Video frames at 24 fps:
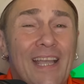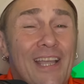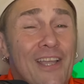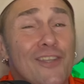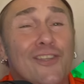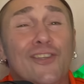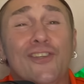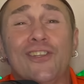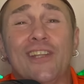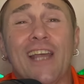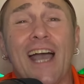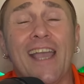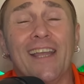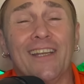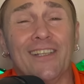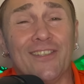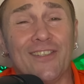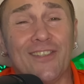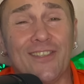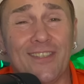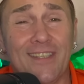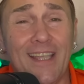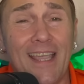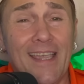In the United
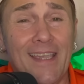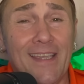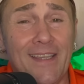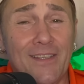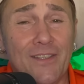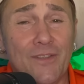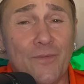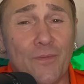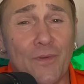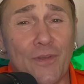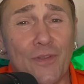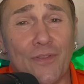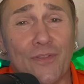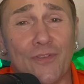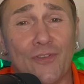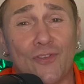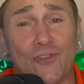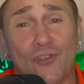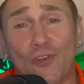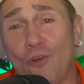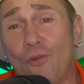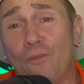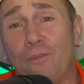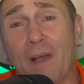States, with
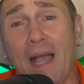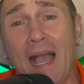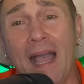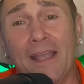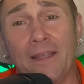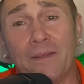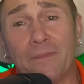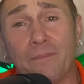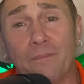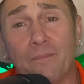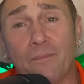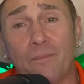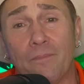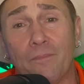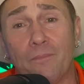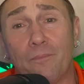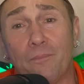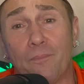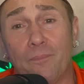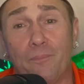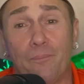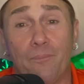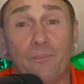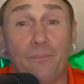Joe Biden
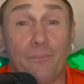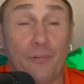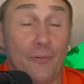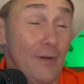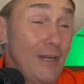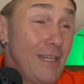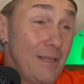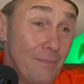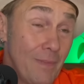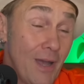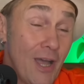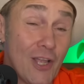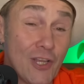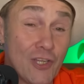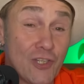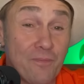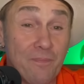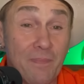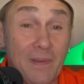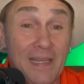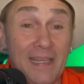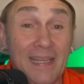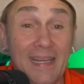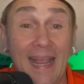pretty much
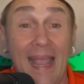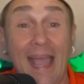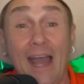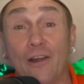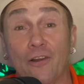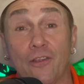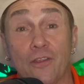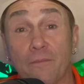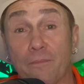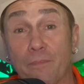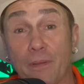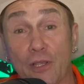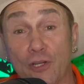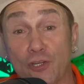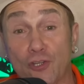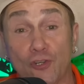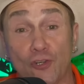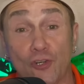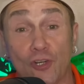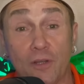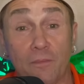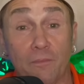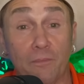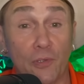being out of the
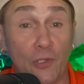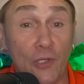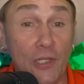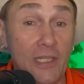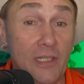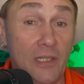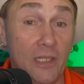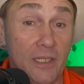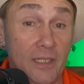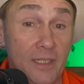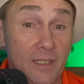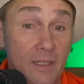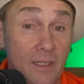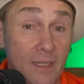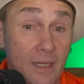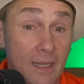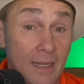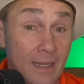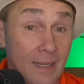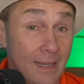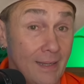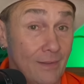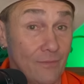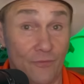picture completely,
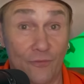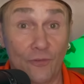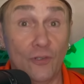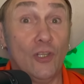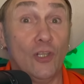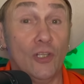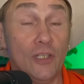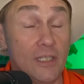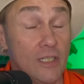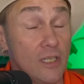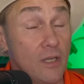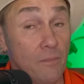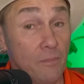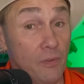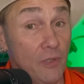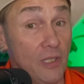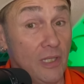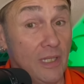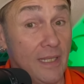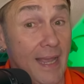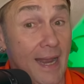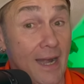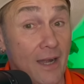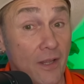really
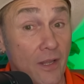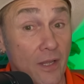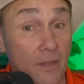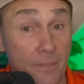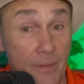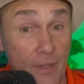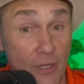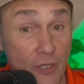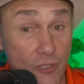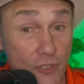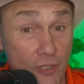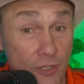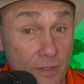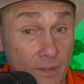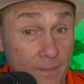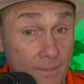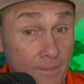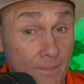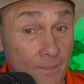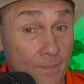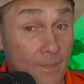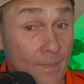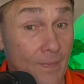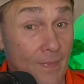completely out of the picture.
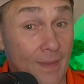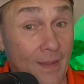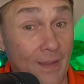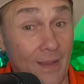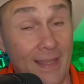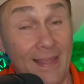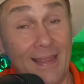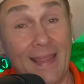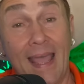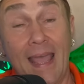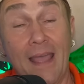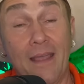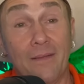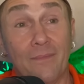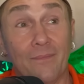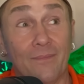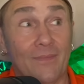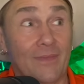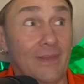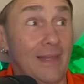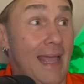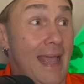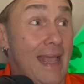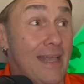And
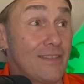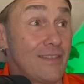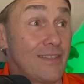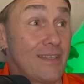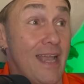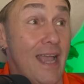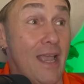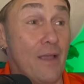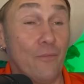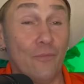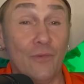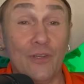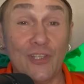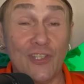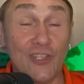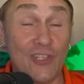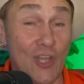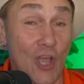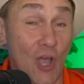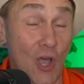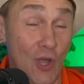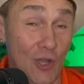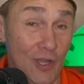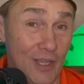that last time we
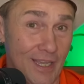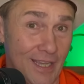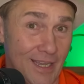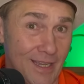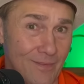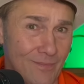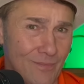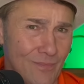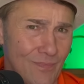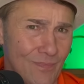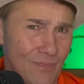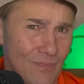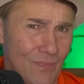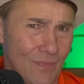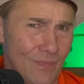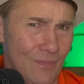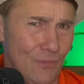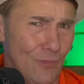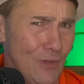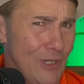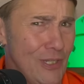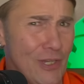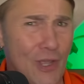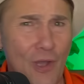saw him,
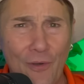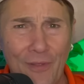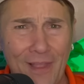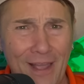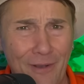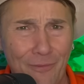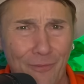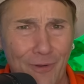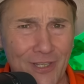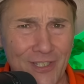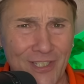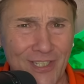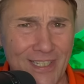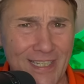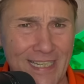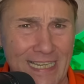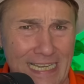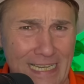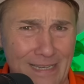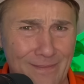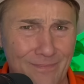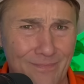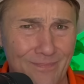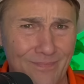we know that wasn't
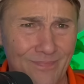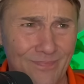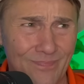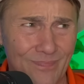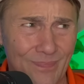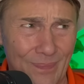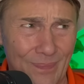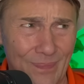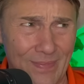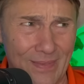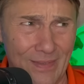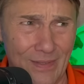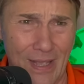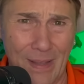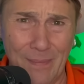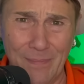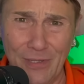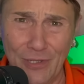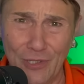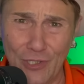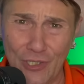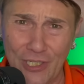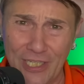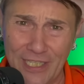him. I
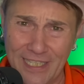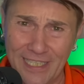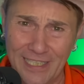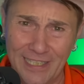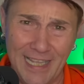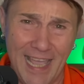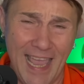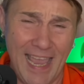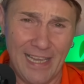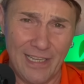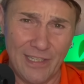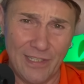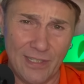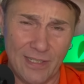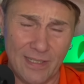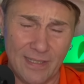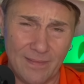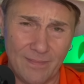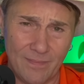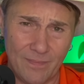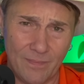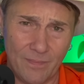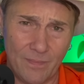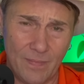mean, look at the
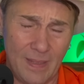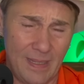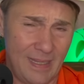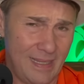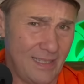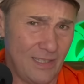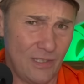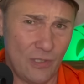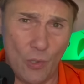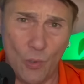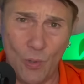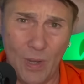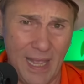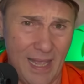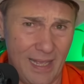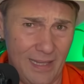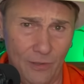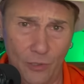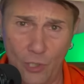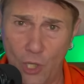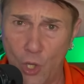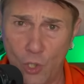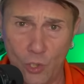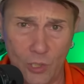legs. He don't have
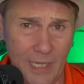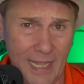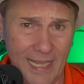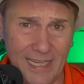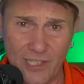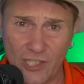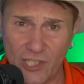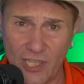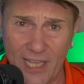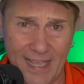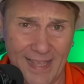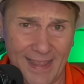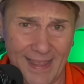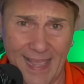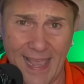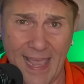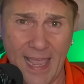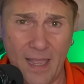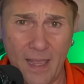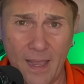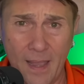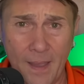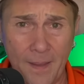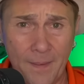long legs like
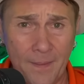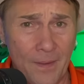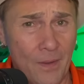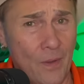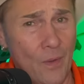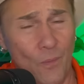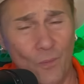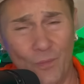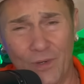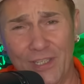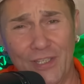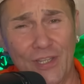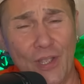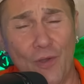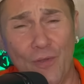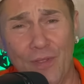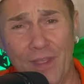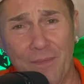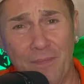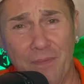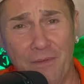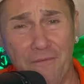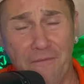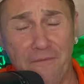that. We know
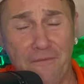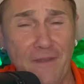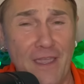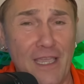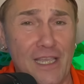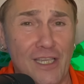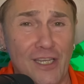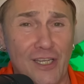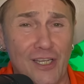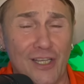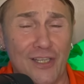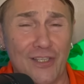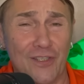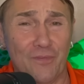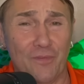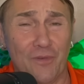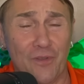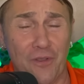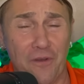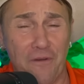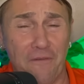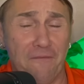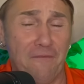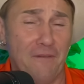they've been faking us with
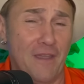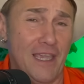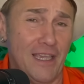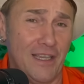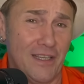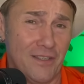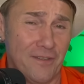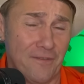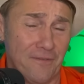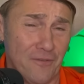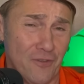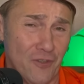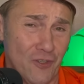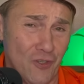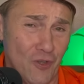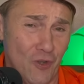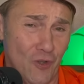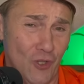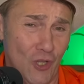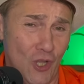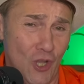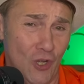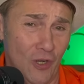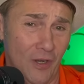their fakes for so
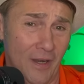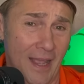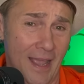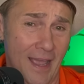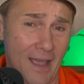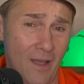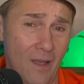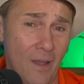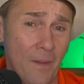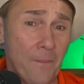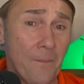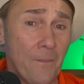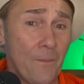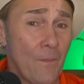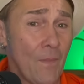long now.